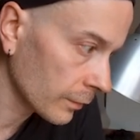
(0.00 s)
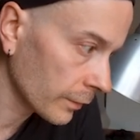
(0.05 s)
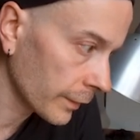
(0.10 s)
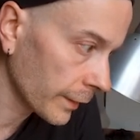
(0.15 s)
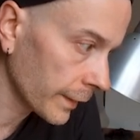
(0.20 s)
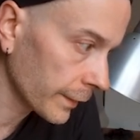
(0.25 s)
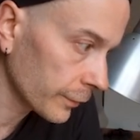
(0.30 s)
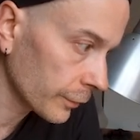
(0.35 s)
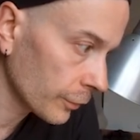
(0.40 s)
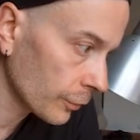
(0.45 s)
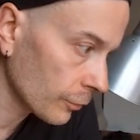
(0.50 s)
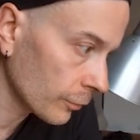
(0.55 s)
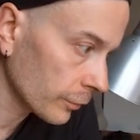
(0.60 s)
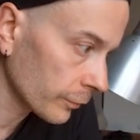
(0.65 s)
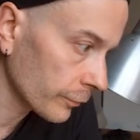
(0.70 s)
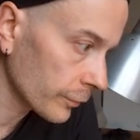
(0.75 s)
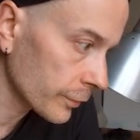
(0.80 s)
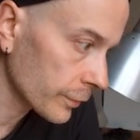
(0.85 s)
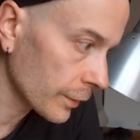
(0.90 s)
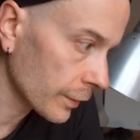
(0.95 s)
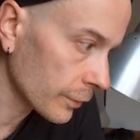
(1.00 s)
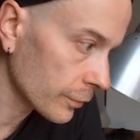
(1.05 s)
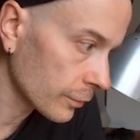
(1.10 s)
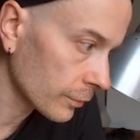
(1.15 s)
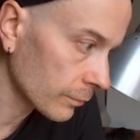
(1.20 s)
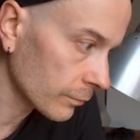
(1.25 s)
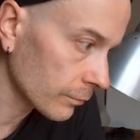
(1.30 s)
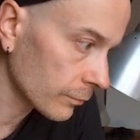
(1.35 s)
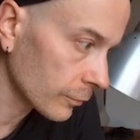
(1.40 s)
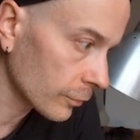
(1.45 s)
create a new
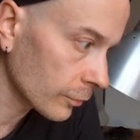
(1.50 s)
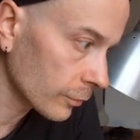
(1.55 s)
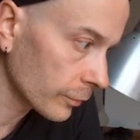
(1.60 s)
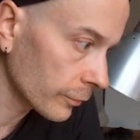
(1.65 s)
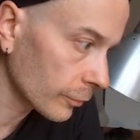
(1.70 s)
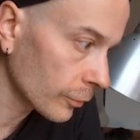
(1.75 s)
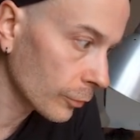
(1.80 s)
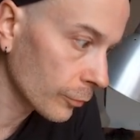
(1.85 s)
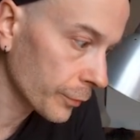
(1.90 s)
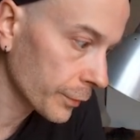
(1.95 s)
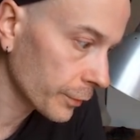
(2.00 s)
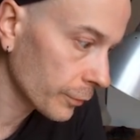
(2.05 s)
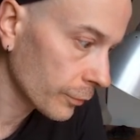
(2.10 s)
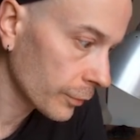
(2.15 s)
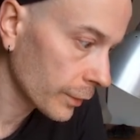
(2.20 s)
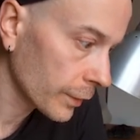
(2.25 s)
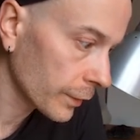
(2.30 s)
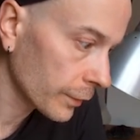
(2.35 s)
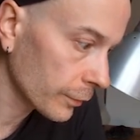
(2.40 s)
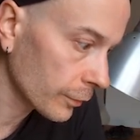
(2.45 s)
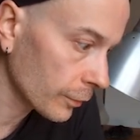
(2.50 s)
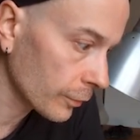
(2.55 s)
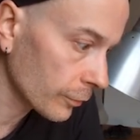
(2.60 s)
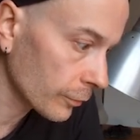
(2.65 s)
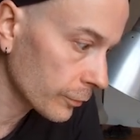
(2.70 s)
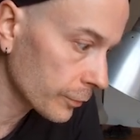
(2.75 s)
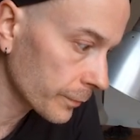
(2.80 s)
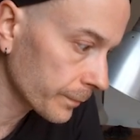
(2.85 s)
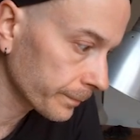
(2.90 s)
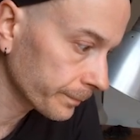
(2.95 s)
conversation, or when you create
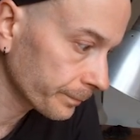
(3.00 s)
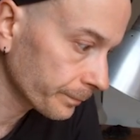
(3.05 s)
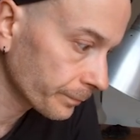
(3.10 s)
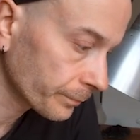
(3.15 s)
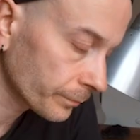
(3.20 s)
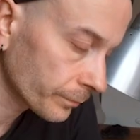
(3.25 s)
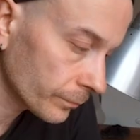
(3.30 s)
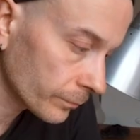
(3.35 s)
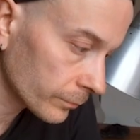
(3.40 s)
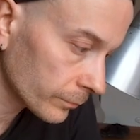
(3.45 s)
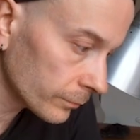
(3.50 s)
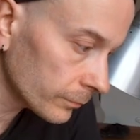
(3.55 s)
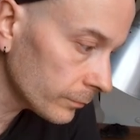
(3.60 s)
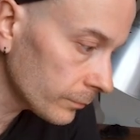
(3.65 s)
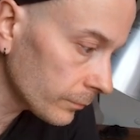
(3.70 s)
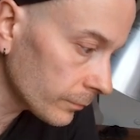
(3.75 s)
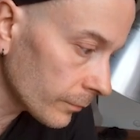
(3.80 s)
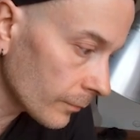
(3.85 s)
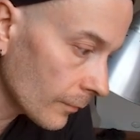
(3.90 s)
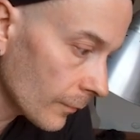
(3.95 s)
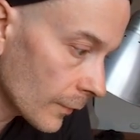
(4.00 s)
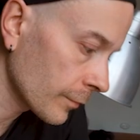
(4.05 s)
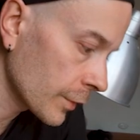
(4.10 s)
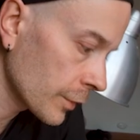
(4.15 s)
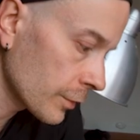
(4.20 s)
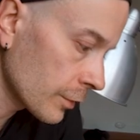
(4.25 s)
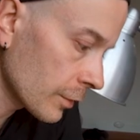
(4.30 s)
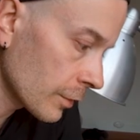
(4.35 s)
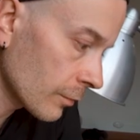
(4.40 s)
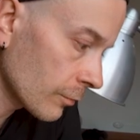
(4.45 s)
nodes.
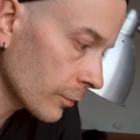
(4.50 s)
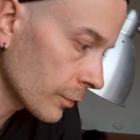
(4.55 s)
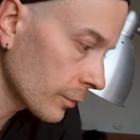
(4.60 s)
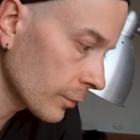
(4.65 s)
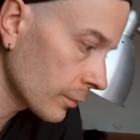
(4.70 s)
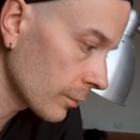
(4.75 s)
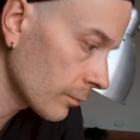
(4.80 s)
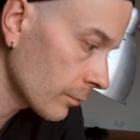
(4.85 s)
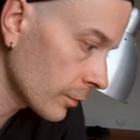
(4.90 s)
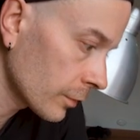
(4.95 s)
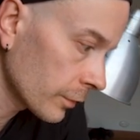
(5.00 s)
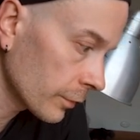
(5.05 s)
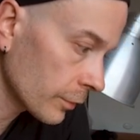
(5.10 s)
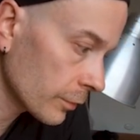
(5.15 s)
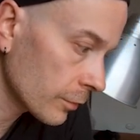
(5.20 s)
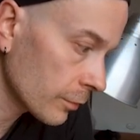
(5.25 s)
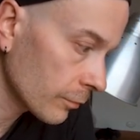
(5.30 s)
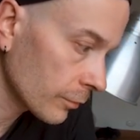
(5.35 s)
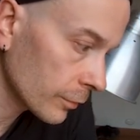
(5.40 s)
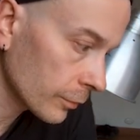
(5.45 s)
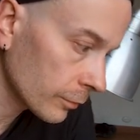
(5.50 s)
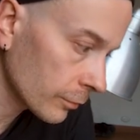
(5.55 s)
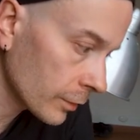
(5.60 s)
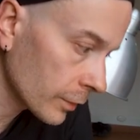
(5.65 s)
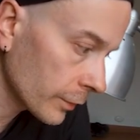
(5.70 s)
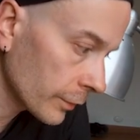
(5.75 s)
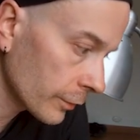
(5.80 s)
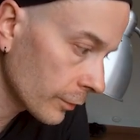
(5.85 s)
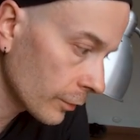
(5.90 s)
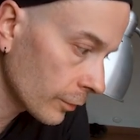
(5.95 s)
Basically, what you want is you want to
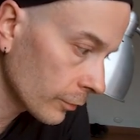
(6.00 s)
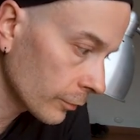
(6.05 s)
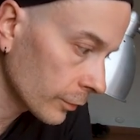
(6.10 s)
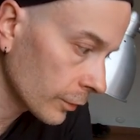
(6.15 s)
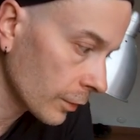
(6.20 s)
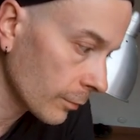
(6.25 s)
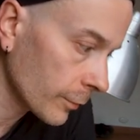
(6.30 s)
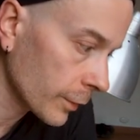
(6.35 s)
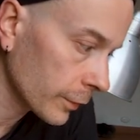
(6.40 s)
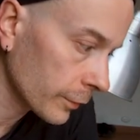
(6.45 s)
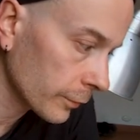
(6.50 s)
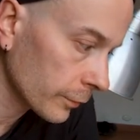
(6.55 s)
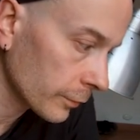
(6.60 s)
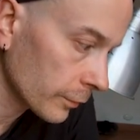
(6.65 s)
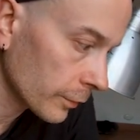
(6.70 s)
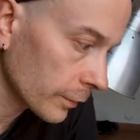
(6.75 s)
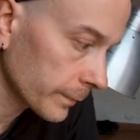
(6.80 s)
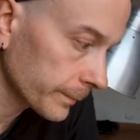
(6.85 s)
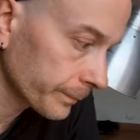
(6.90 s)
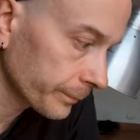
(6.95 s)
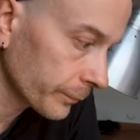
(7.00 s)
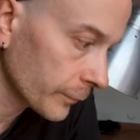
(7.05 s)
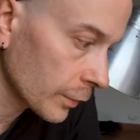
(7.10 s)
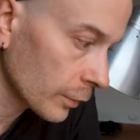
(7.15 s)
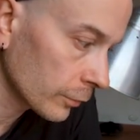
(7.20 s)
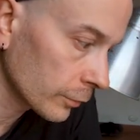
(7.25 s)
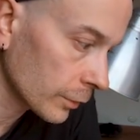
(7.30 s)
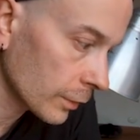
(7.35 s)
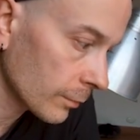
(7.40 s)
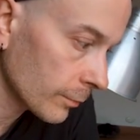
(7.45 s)
run the node command. Yeah.
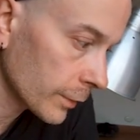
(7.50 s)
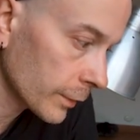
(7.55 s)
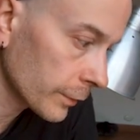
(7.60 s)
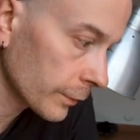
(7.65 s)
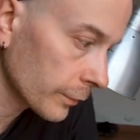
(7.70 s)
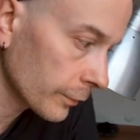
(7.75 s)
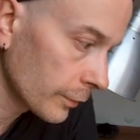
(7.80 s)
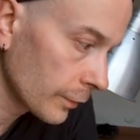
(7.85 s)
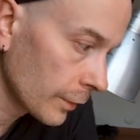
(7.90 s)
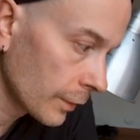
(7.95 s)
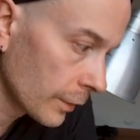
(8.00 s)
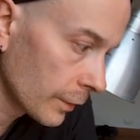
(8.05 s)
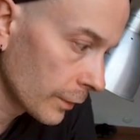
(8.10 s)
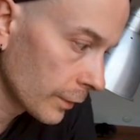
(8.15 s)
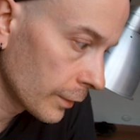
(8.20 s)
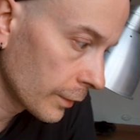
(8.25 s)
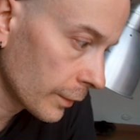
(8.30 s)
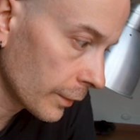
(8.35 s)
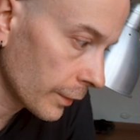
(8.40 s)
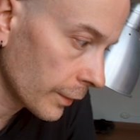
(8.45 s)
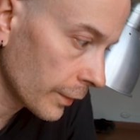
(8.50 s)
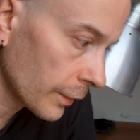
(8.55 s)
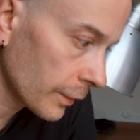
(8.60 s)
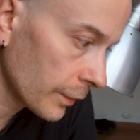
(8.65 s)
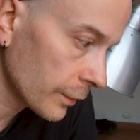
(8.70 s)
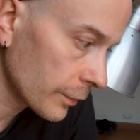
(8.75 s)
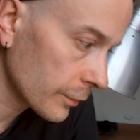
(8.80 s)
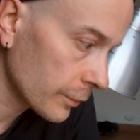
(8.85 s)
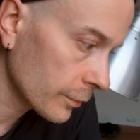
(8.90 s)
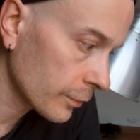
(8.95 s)
Node command
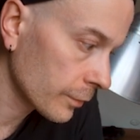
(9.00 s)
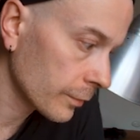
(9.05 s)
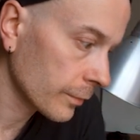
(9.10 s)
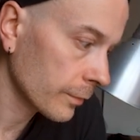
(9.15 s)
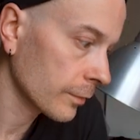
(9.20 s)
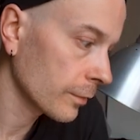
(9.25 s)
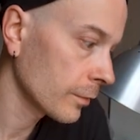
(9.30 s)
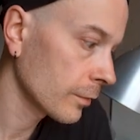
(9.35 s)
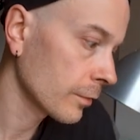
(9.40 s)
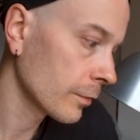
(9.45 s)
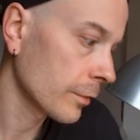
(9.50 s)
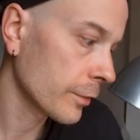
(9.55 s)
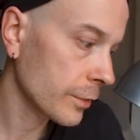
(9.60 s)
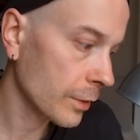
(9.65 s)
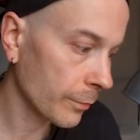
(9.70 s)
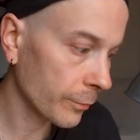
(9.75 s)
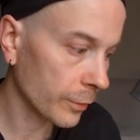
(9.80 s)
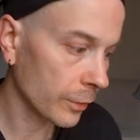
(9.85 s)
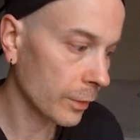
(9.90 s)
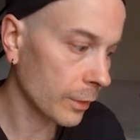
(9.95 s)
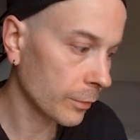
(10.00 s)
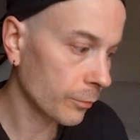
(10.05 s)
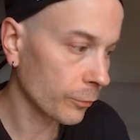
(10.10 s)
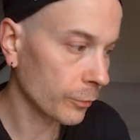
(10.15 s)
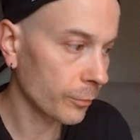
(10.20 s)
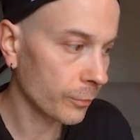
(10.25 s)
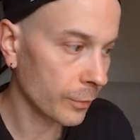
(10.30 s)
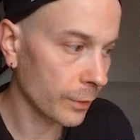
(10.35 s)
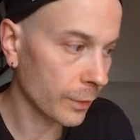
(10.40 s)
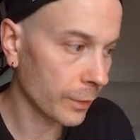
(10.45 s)
is something that
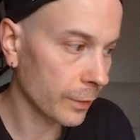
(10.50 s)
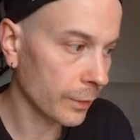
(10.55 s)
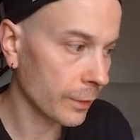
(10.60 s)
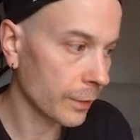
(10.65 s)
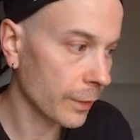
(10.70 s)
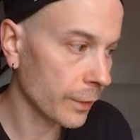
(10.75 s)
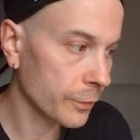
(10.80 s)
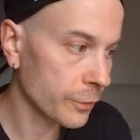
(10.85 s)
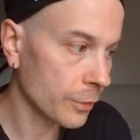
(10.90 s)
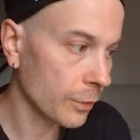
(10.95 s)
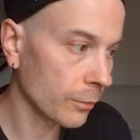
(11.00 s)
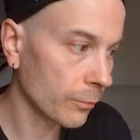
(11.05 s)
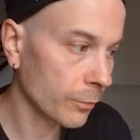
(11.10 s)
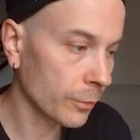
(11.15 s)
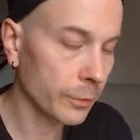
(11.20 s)
would, in an agile